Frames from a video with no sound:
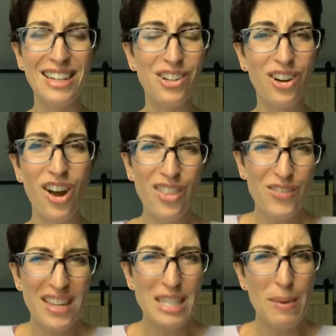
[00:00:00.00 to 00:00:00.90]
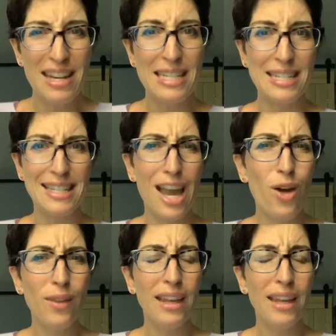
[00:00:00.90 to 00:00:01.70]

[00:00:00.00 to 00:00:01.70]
you're on the fence about a discount,